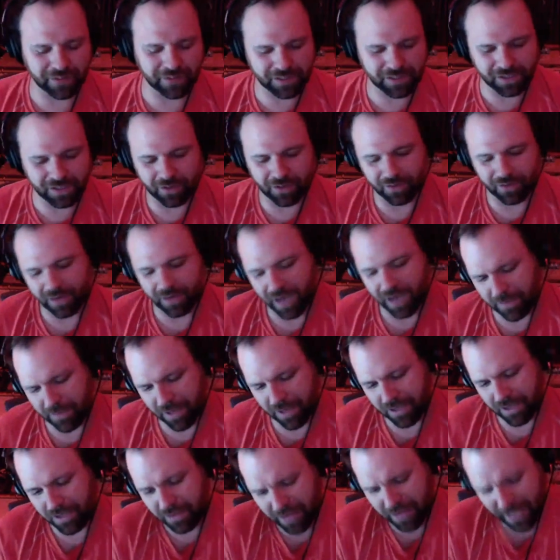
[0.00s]
So I'm
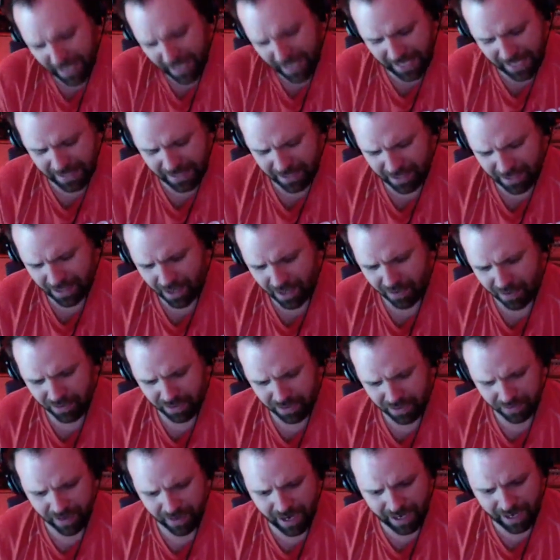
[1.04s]
not sure that guy's going to go
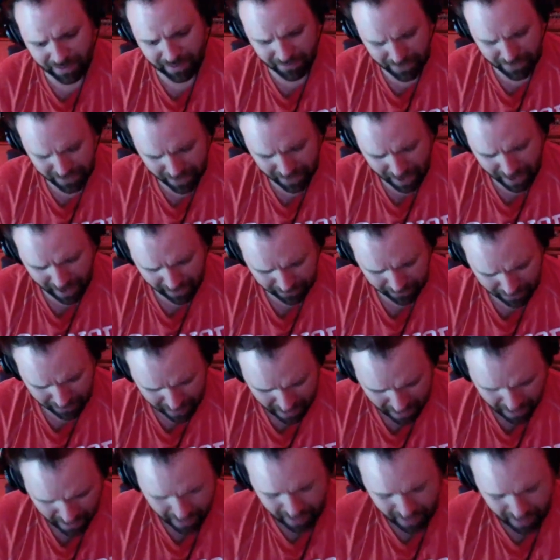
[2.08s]
too high in the draft.
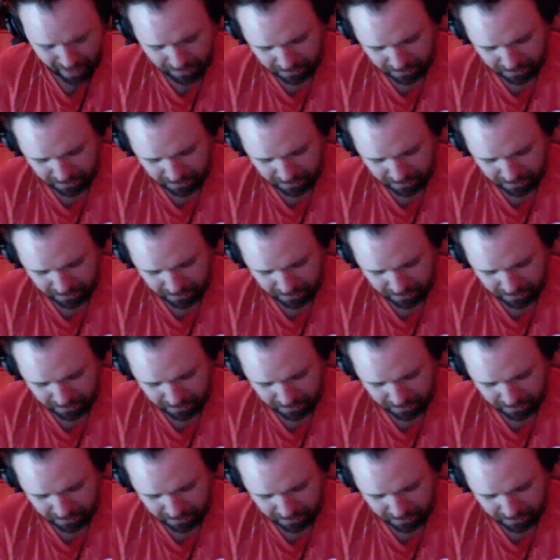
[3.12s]
Yeah.